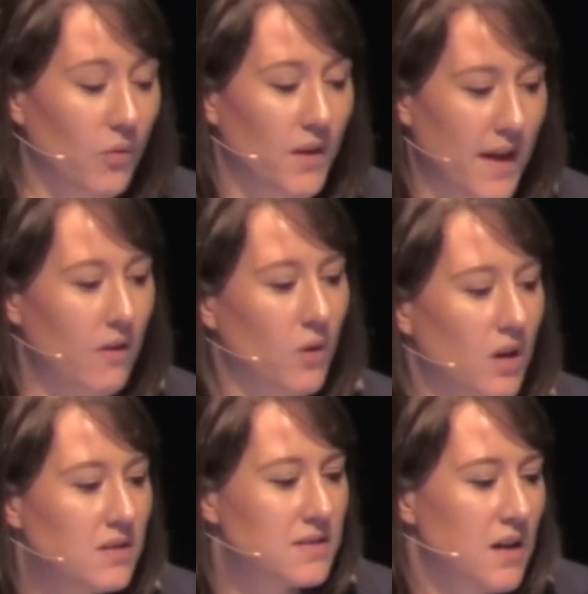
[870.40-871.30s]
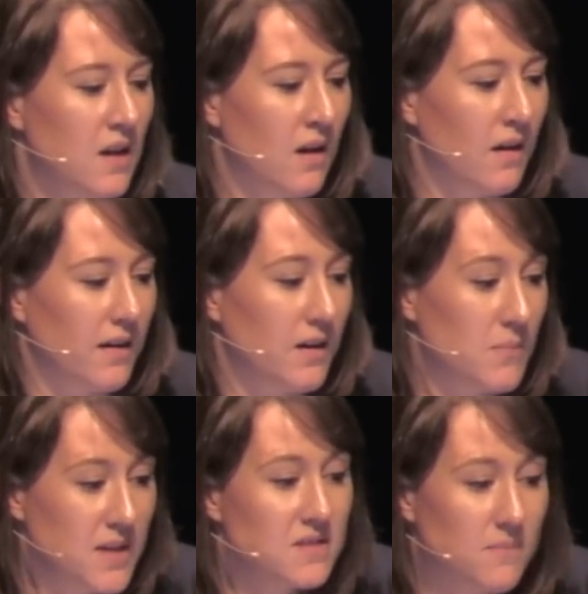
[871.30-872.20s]
the networks, it
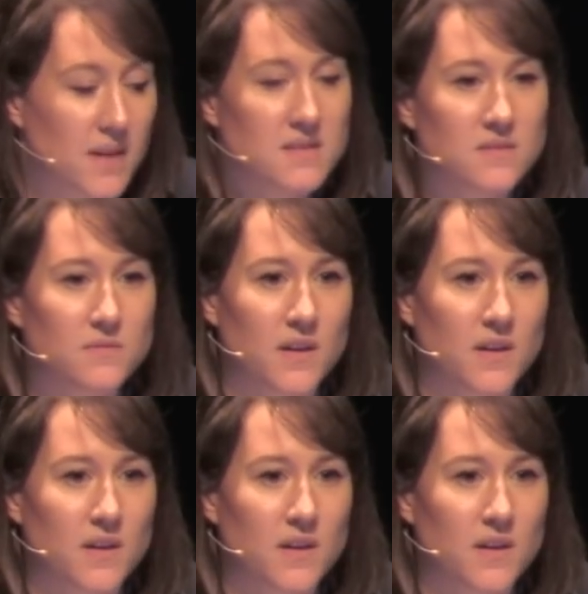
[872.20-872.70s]
means a massive